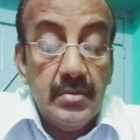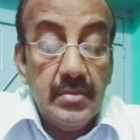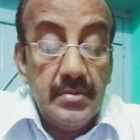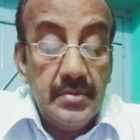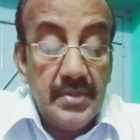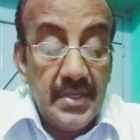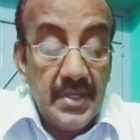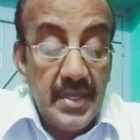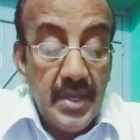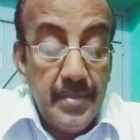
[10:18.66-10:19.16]

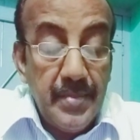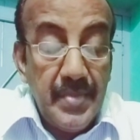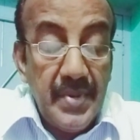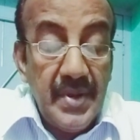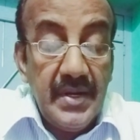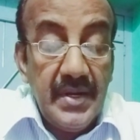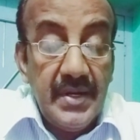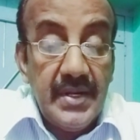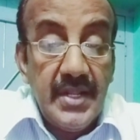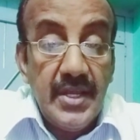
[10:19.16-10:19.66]
the
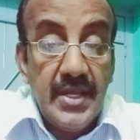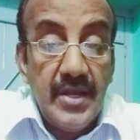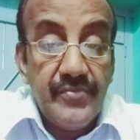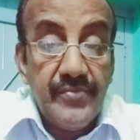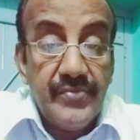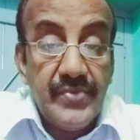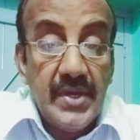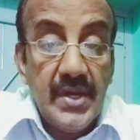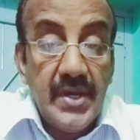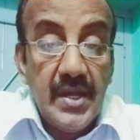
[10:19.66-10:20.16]
ability
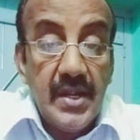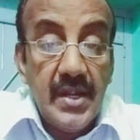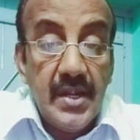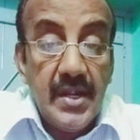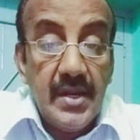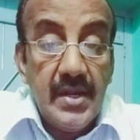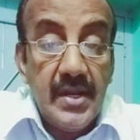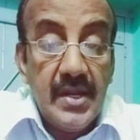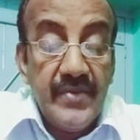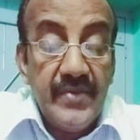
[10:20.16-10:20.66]
of the
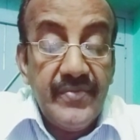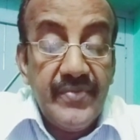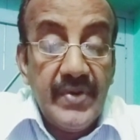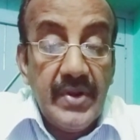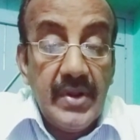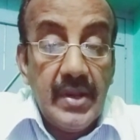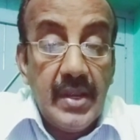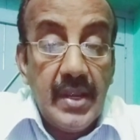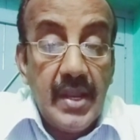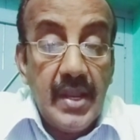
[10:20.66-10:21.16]
deaf
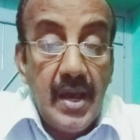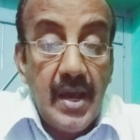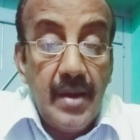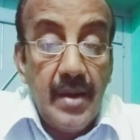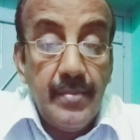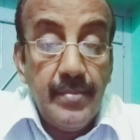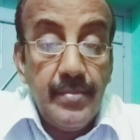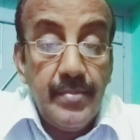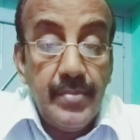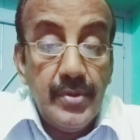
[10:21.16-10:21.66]
and
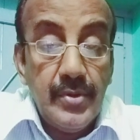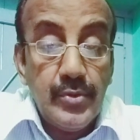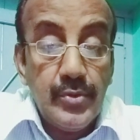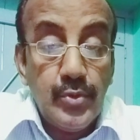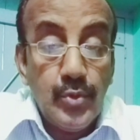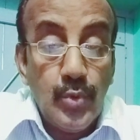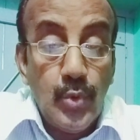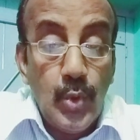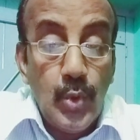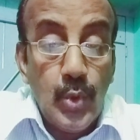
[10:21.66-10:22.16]
dumb
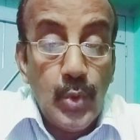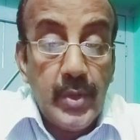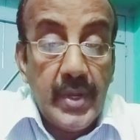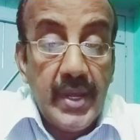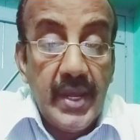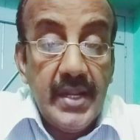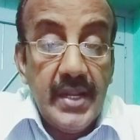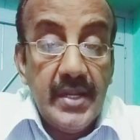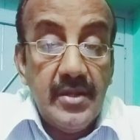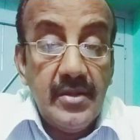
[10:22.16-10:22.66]
to
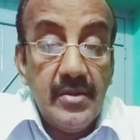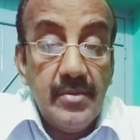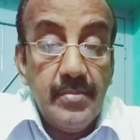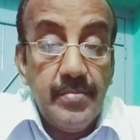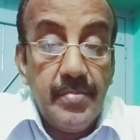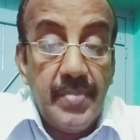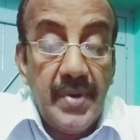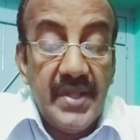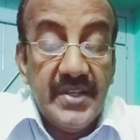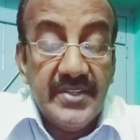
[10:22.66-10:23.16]
locate
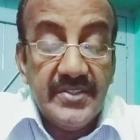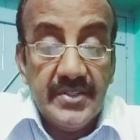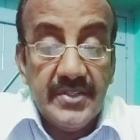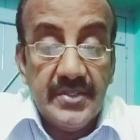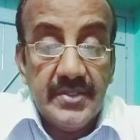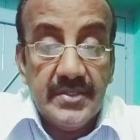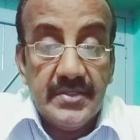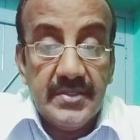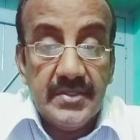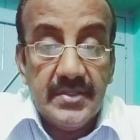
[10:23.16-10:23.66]

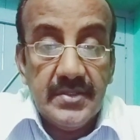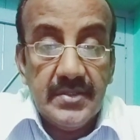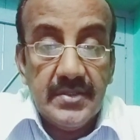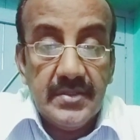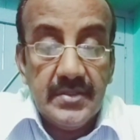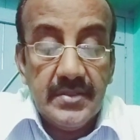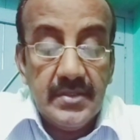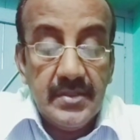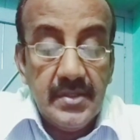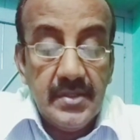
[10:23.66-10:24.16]
places
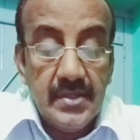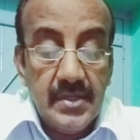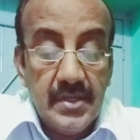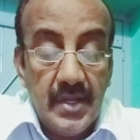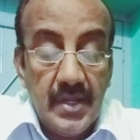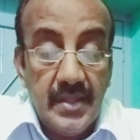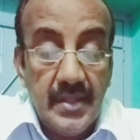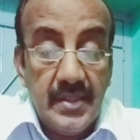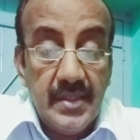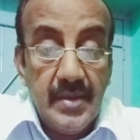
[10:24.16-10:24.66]

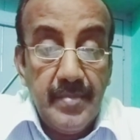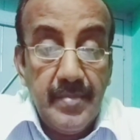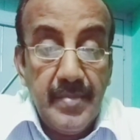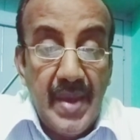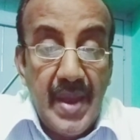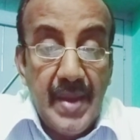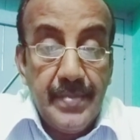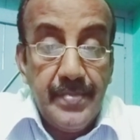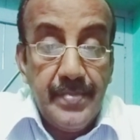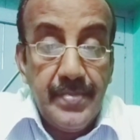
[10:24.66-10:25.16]
in the
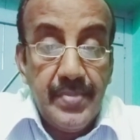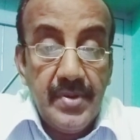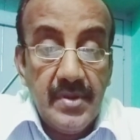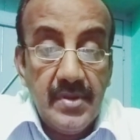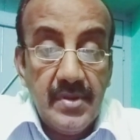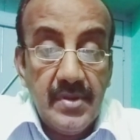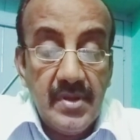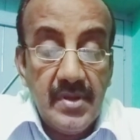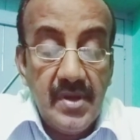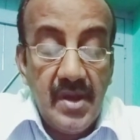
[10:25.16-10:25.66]
map
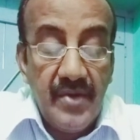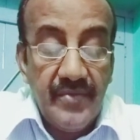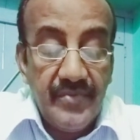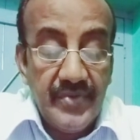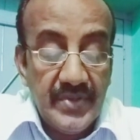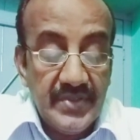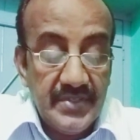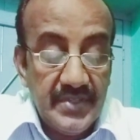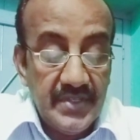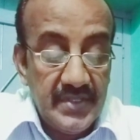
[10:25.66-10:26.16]
of
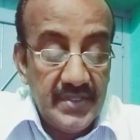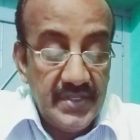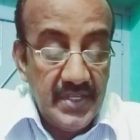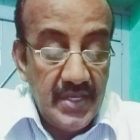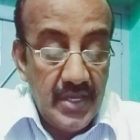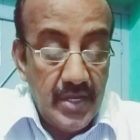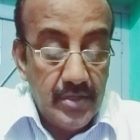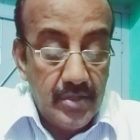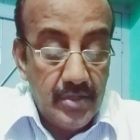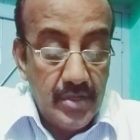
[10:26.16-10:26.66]
a city
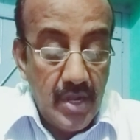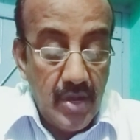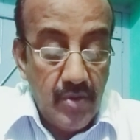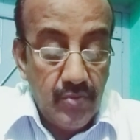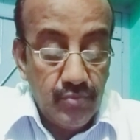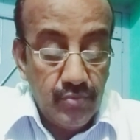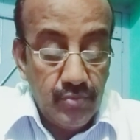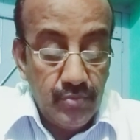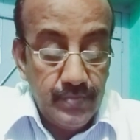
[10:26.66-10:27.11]
or town.